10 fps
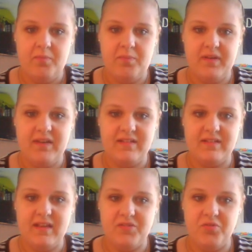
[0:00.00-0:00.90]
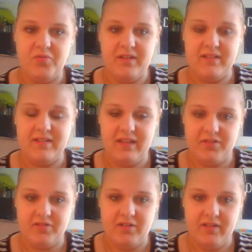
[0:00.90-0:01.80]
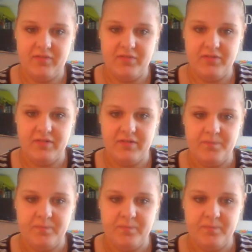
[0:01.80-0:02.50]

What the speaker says: because it doesn't raise cholesterol levels.